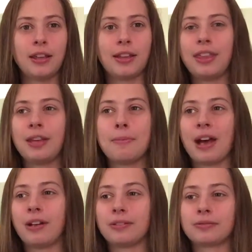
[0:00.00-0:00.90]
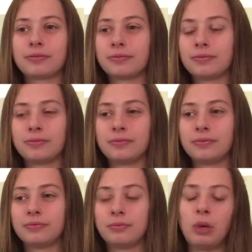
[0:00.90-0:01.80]
The thing about,
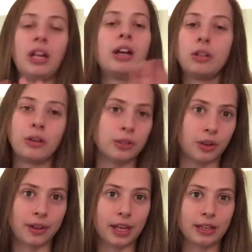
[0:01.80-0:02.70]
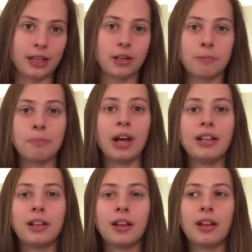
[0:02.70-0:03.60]
well, I'll go into all that later, but